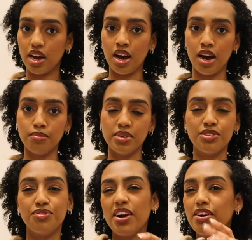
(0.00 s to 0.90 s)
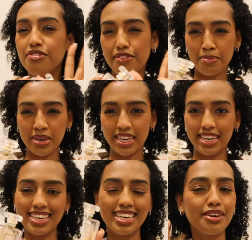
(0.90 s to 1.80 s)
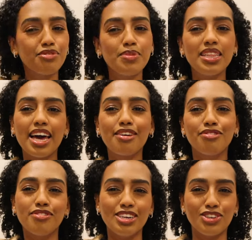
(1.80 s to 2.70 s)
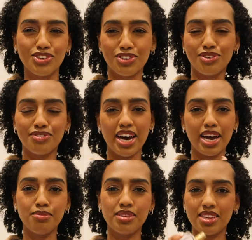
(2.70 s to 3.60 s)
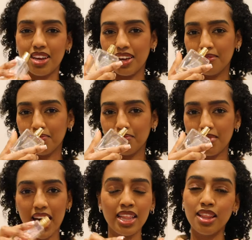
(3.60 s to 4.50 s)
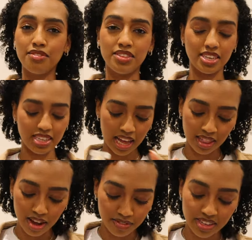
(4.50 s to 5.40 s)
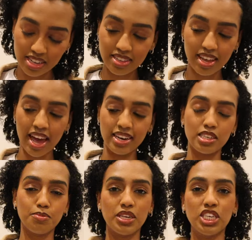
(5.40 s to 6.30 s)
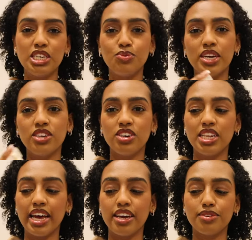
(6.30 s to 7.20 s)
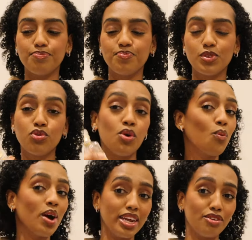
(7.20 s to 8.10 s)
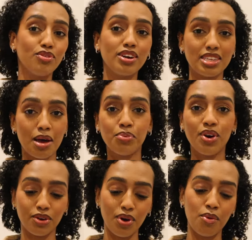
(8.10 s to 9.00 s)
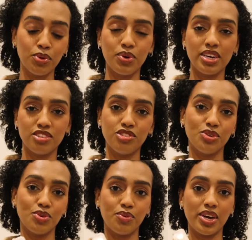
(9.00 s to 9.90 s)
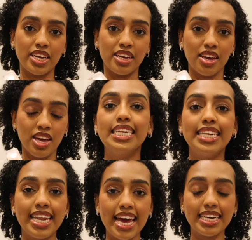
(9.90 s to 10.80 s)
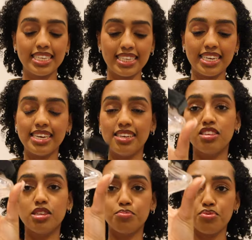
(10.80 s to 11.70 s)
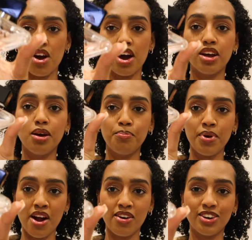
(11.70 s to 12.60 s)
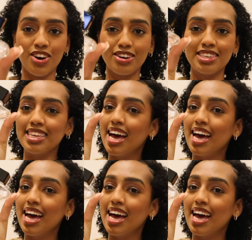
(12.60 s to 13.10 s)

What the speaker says: It's very feminine. It gives me like French girl vibes. I love this. I love this, and especially when you're like for a wedding, for example, I would wear this to a wedding. Next is Prada Paradox.